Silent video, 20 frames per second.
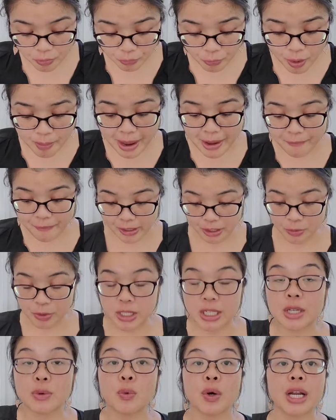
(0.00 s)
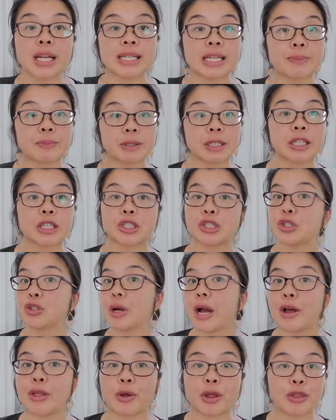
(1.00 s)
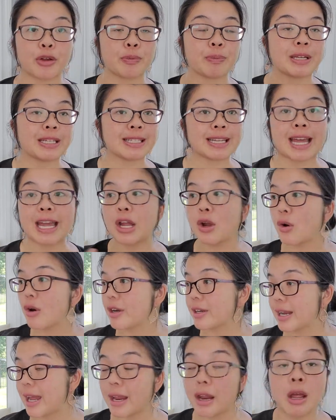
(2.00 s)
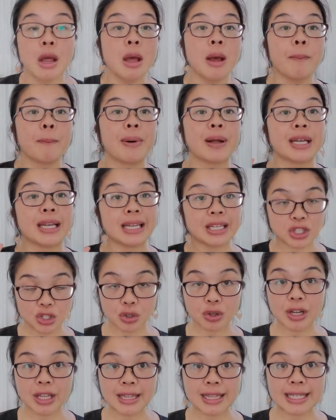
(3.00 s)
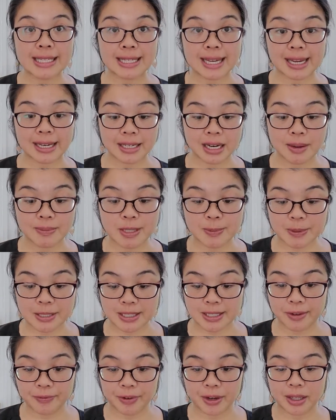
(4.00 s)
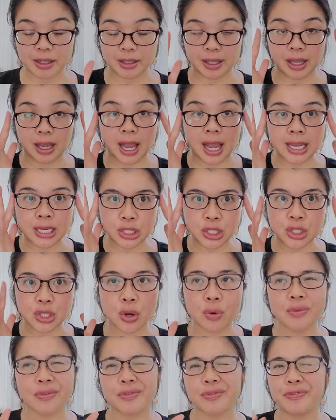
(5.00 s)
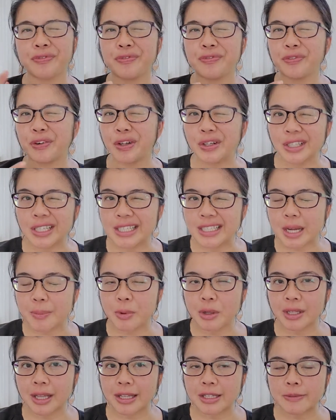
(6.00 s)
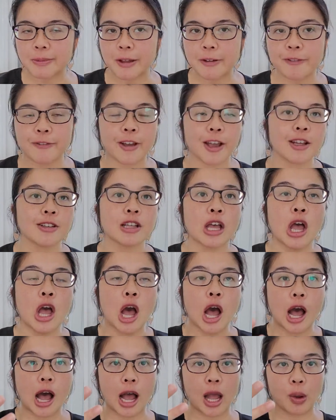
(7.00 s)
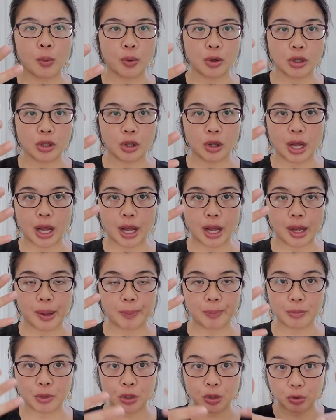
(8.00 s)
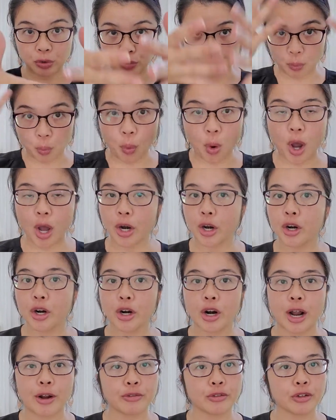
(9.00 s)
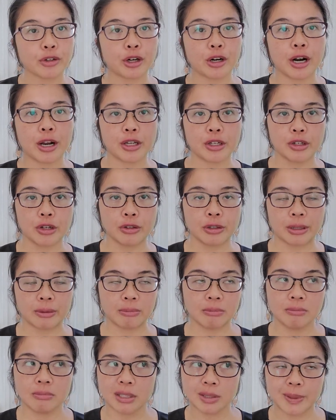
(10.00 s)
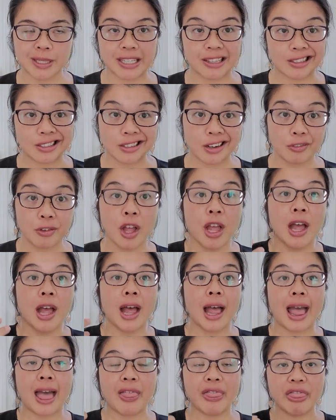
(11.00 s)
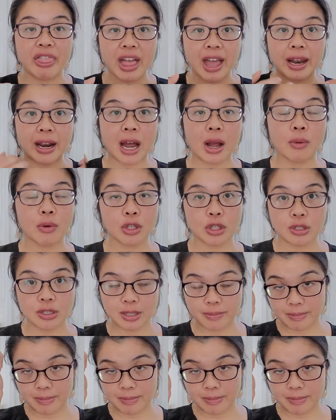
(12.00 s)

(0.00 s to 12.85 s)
for my face routine, what I typically do, I either be day or night, but during the daytime specifically, I don't fully double cleanse my face. I will um, use water after I, you know, like brush my teeth and stuff. And then I will use the